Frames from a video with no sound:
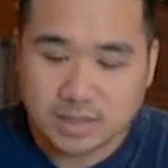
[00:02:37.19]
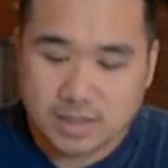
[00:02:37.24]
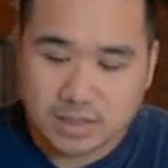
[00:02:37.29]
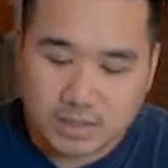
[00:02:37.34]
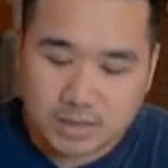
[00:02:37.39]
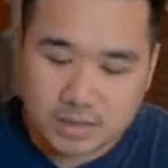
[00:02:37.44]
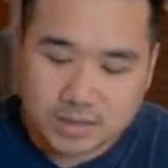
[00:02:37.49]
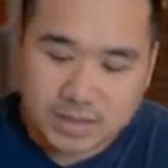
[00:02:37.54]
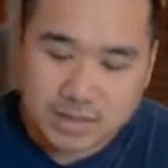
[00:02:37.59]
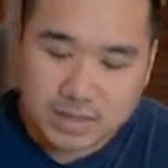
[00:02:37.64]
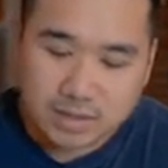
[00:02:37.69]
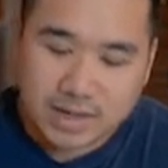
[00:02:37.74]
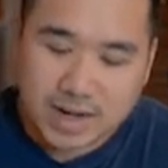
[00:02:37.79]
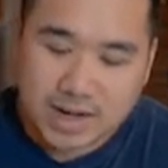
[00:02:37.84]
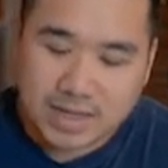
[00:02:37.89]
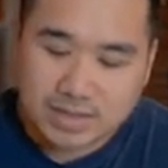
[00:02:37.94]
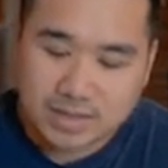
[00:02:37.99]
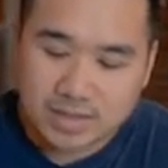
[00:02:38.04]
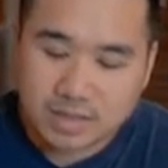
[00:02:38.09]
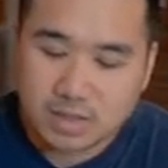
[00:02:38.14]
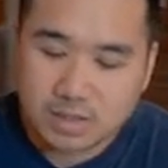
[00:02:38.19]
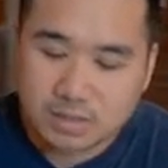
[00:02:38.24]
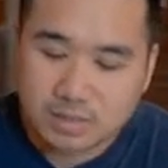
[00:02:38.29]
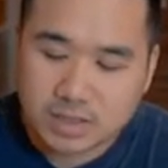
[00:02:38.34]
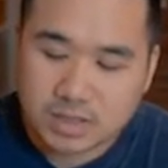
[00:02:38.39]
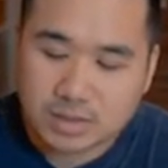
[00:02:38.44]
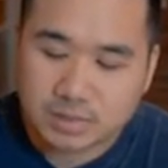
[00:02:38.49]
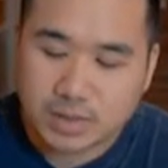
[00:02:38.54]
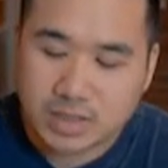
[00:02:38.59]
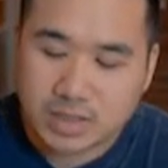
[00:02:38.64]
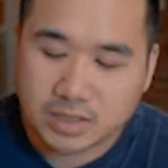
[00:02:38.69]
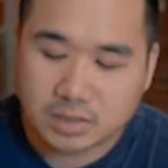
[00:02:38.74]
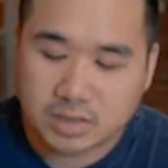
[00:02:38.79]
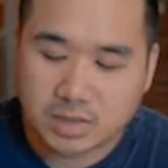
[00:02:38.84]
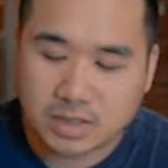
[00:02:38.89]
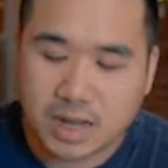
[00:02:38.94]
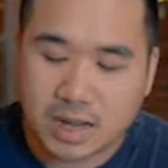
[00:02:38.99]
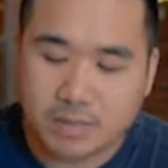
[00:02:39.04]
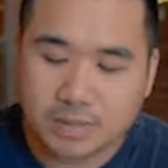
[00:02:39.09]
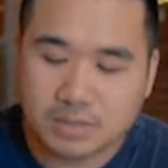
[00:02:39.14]
it still has a little bit of bezel
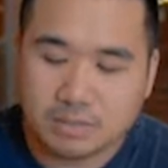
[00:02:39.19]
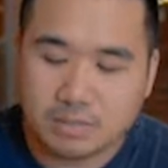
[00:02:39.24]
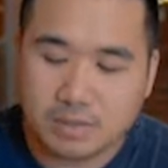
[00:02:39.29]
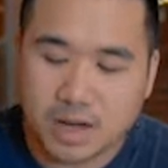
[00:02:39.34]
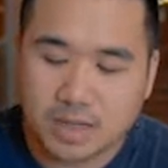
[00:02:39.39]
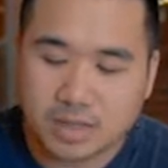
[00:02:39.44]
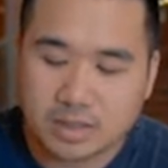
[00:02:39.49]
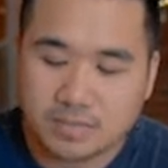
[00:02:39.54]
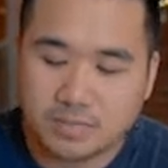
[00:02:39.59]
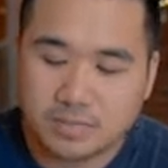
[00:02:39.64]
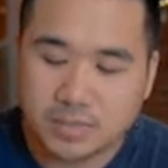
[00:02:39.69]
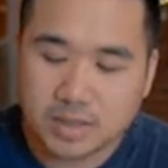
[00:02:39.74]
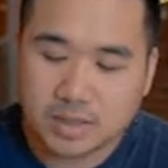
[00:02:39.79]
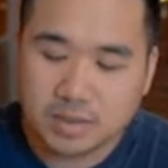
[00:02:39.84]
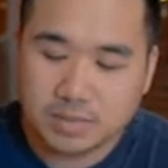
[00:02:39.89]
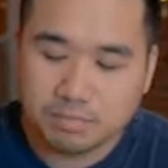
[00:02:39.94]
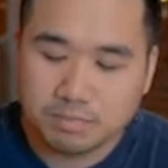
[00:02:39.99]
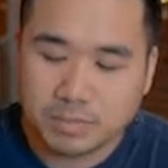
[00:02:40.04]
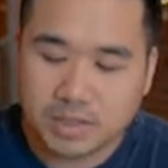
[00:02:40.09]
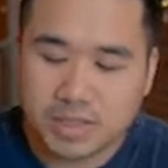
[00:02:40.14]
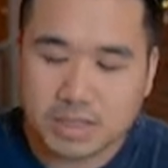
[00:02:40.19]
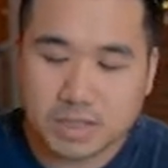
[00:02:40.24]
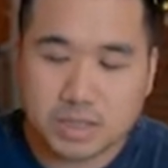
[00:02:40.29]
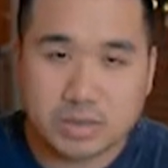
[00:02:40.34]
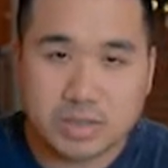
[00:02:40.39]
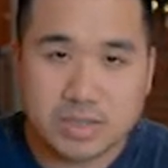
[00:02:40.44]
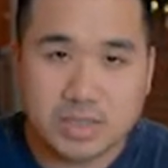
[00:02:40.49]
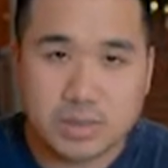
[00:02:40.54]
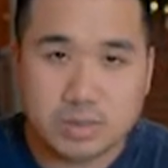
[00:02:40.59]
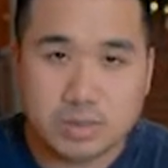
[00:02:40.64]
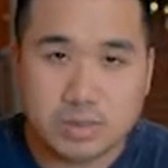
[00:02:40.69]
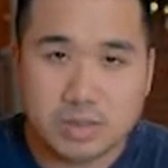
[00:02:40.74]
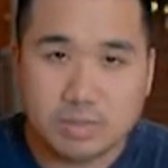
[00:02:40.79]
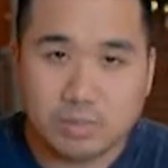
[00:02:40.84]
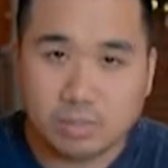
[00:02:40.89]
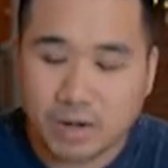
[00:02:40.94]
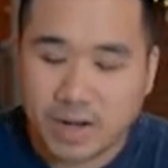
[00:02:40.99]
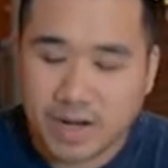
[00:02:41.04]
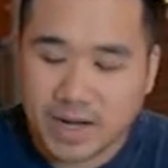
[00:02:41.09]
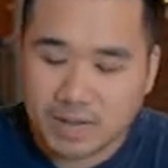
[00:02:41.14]
on top and bottom, but the screen's really
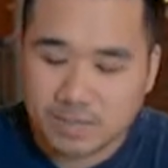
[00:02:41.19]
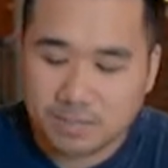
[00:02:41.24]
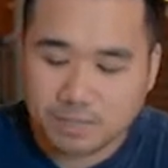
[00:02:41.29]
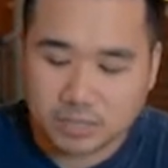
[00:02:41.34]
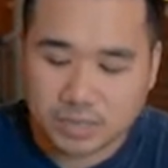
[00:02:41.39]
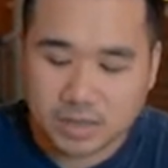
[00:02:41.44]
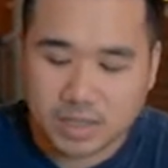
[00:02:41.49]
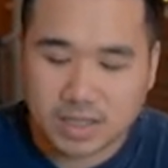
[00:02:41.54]
bright.